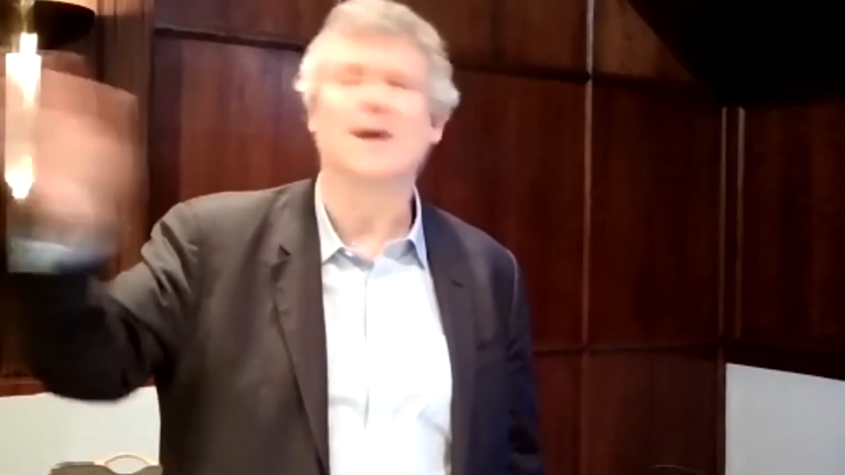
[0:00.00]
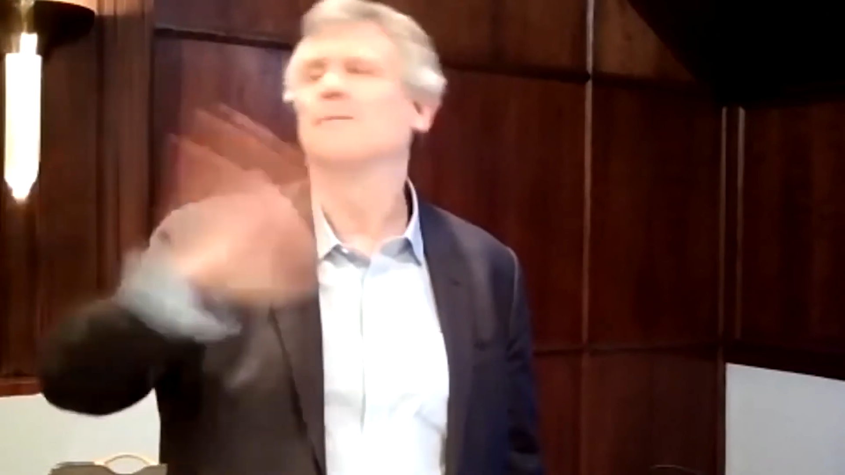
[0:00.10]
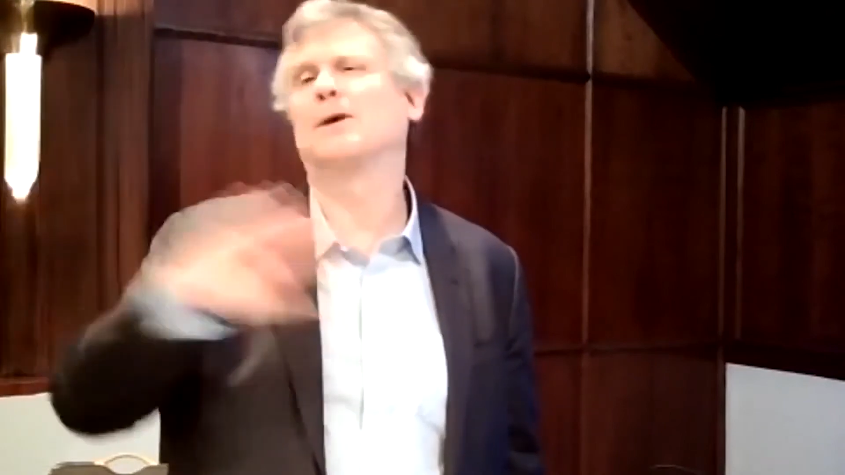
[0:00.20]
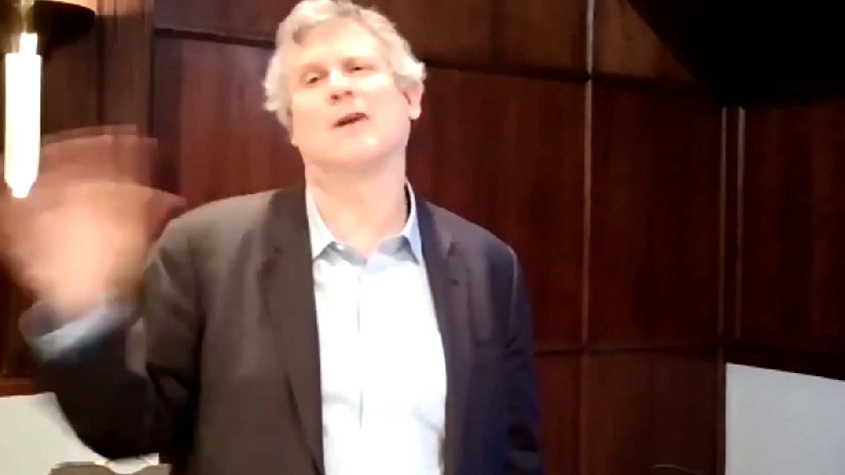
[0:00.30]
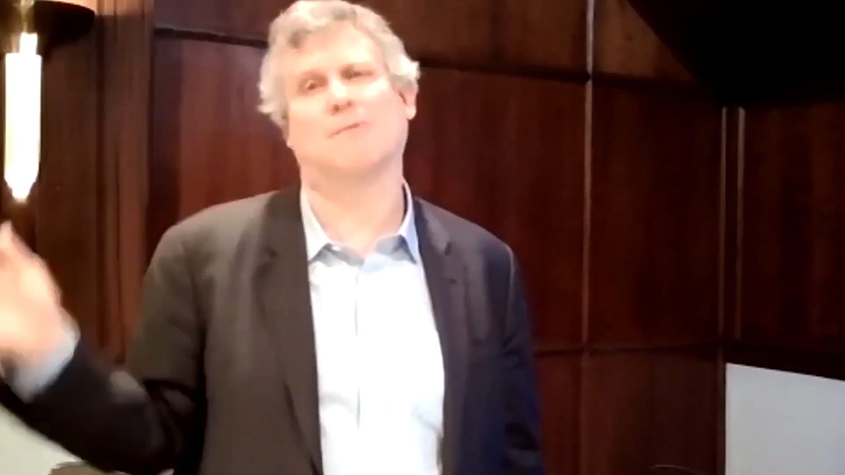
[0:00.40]

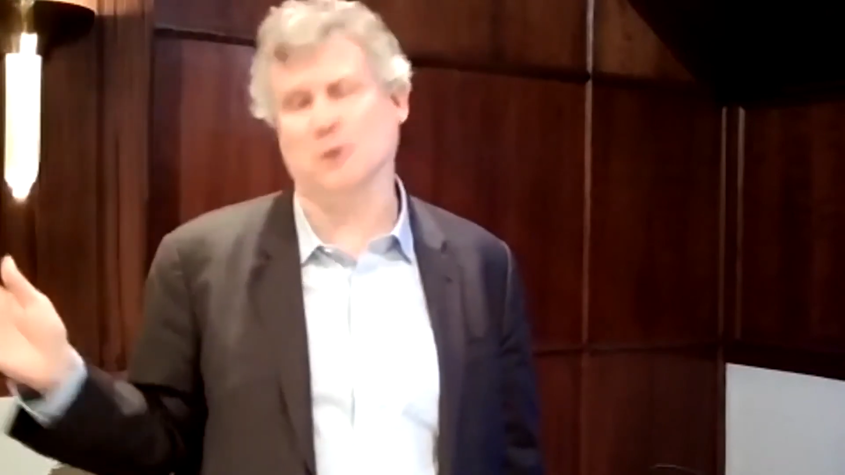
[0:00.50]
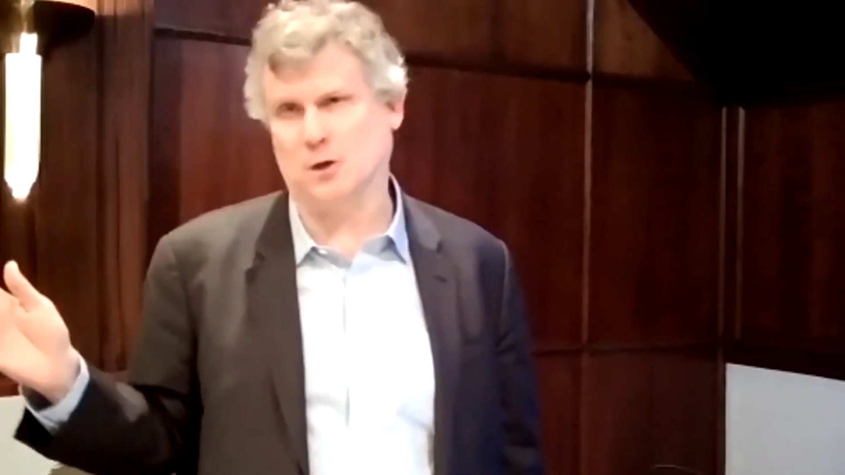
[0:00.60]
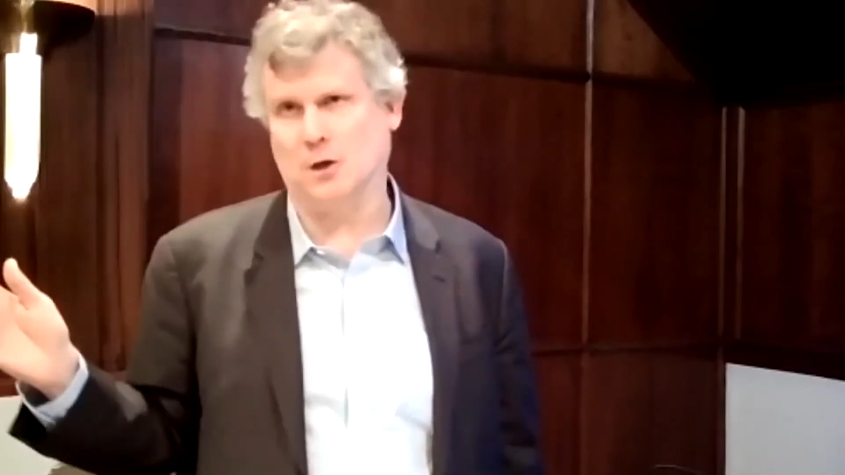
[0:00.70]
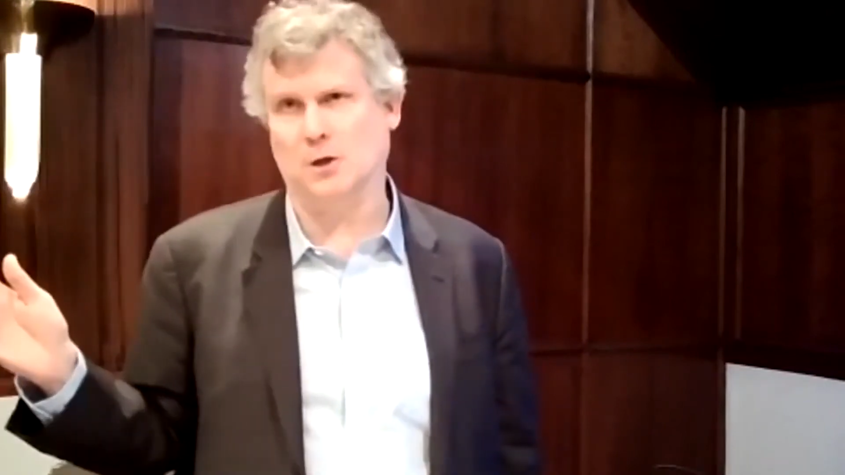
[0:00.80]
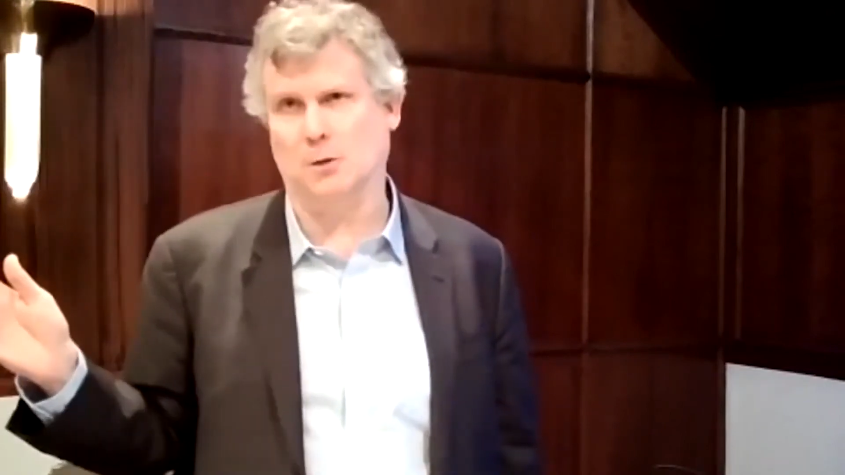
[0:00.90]
You're never as
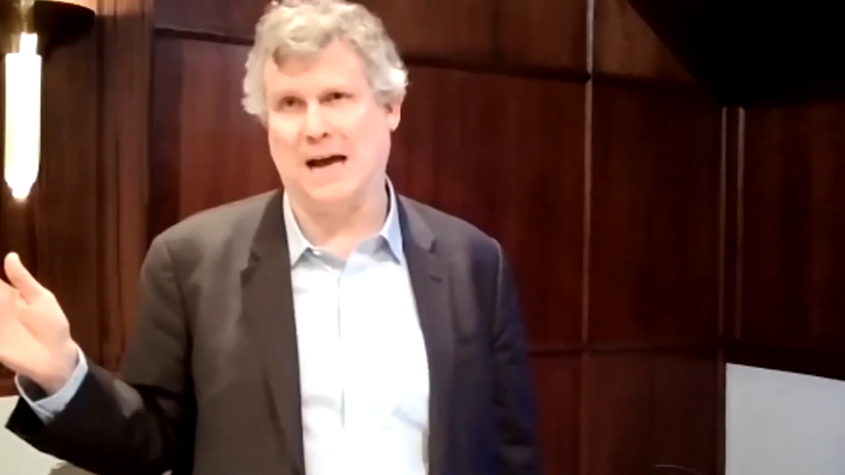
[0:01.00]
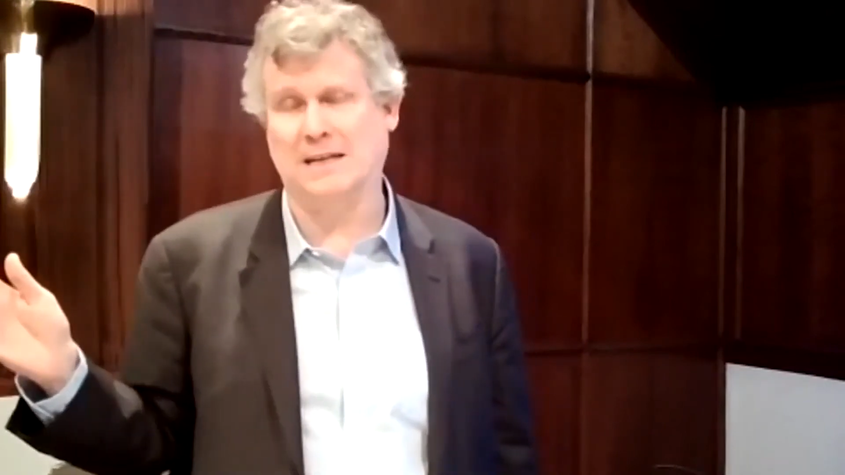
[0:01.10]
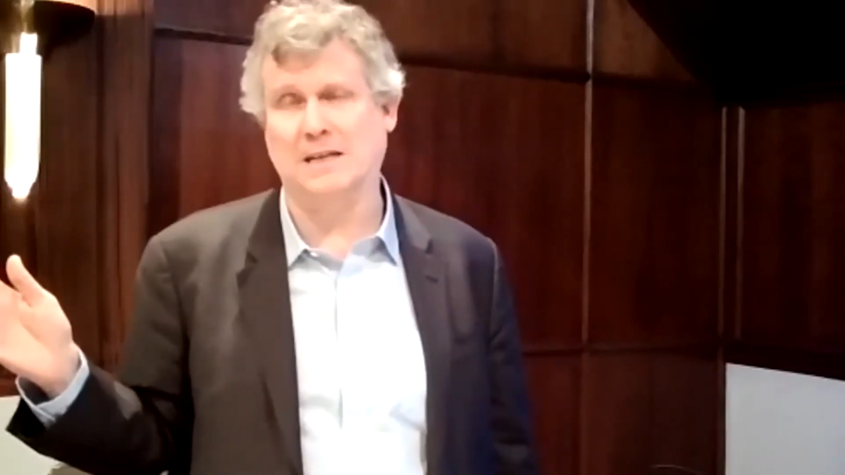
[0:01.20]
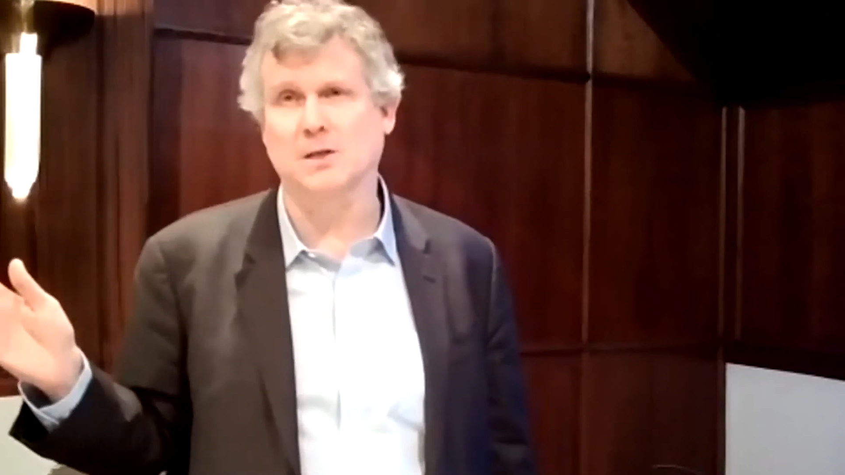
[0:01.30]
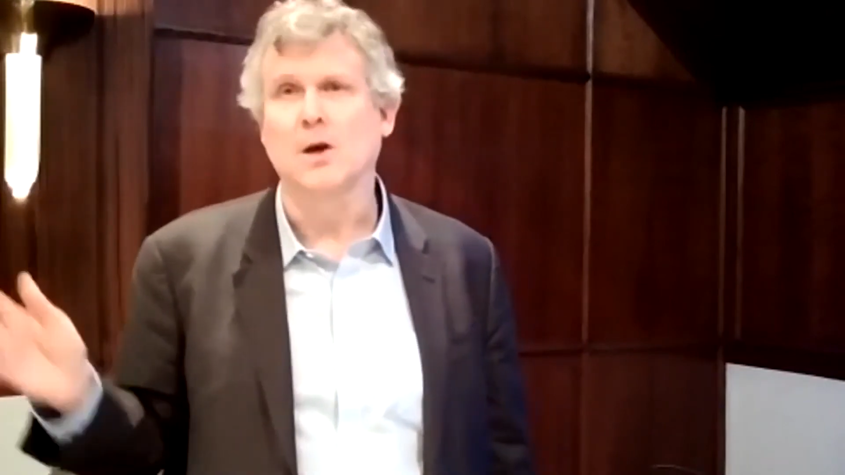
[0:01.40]
good as your back
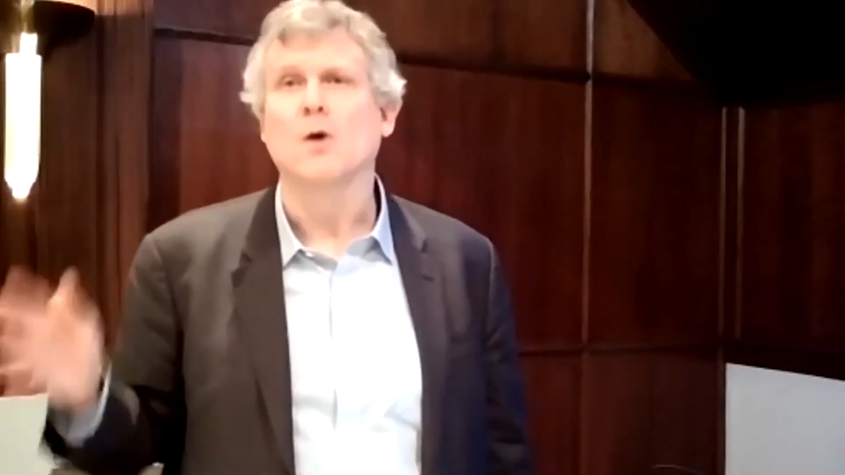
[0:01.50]
test.